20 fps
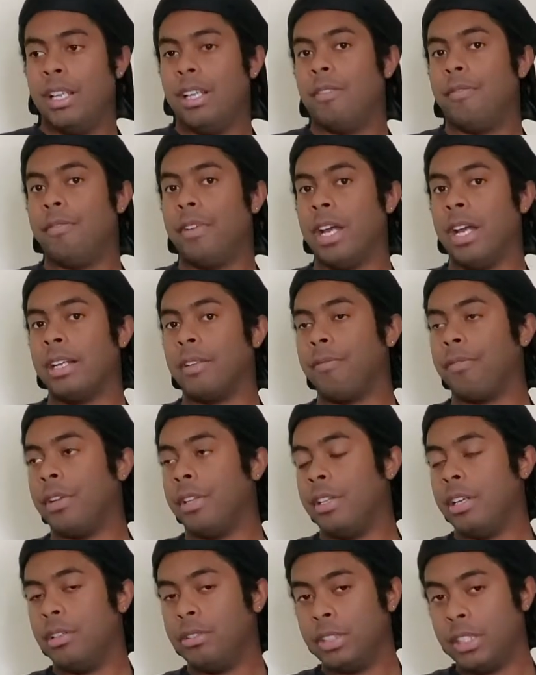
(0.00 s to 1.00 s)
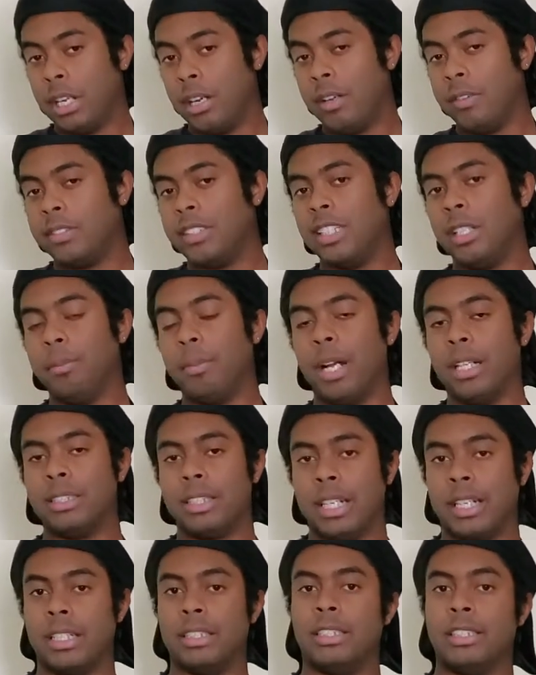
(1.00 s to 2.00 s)
In fact, for those of y'all that see my
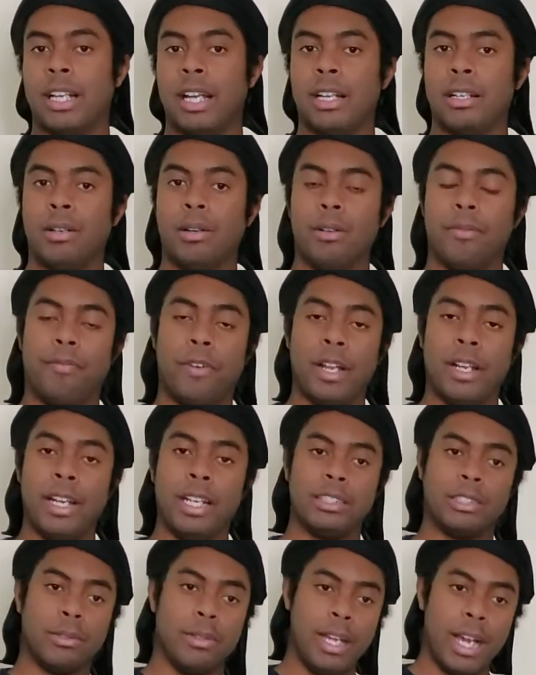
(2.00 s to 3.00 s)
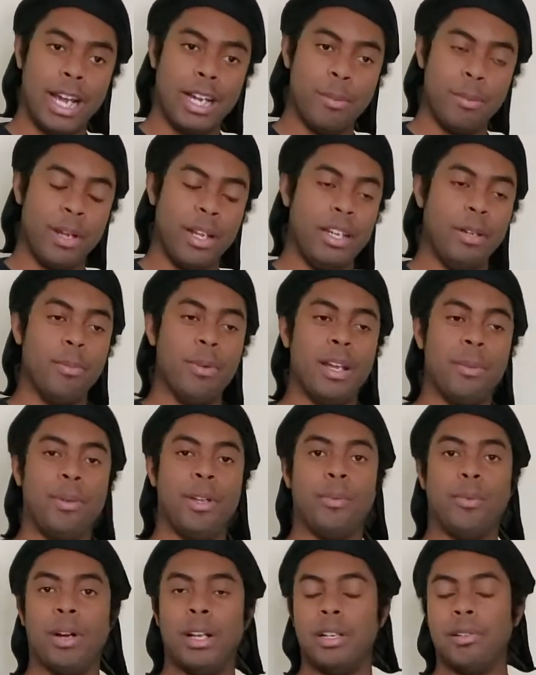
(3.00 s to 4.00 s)
second channel, Financial Anatomy, you may
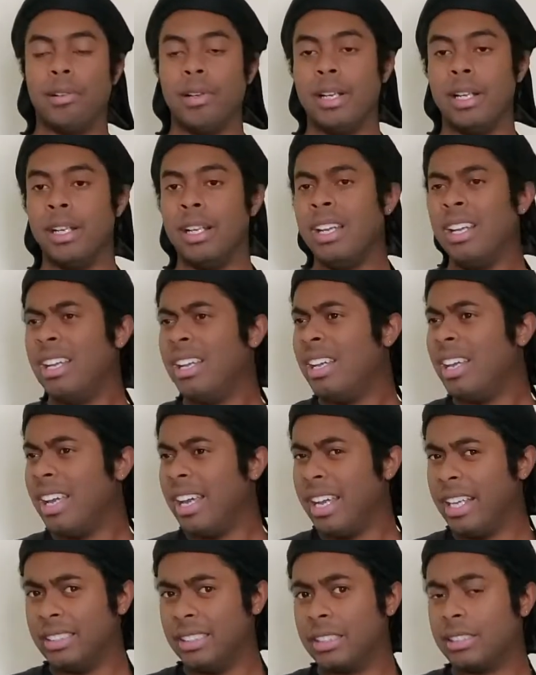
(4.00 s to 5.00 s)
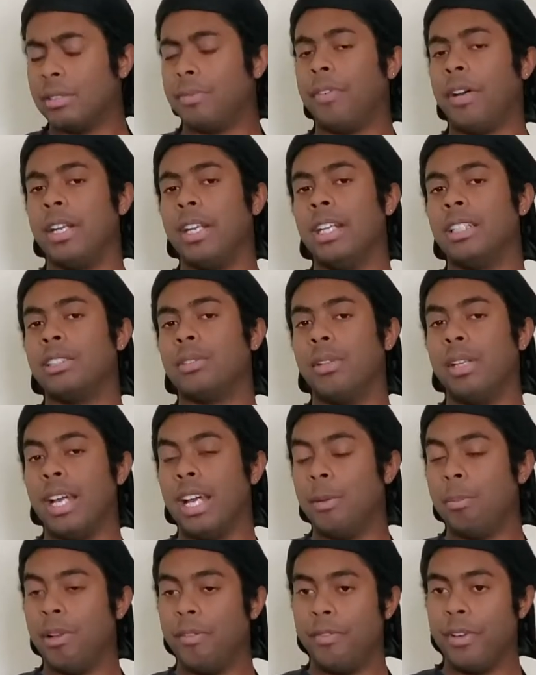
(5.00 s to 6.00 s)
be wondering, hey, is this a financial
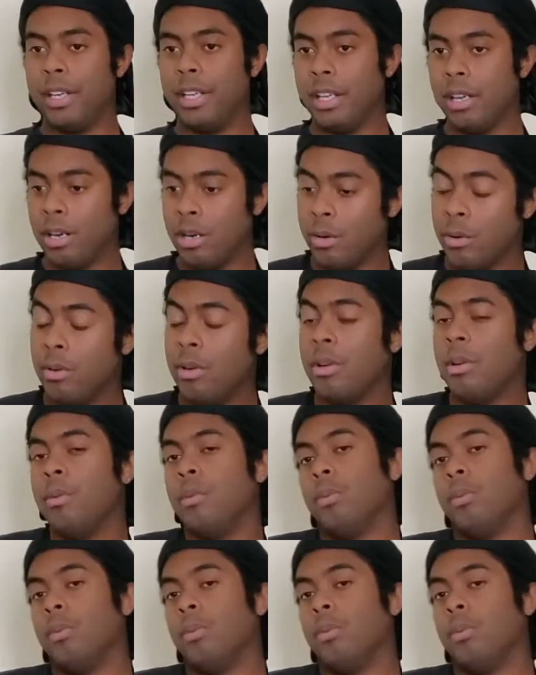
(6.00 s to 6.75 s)
anatomy video?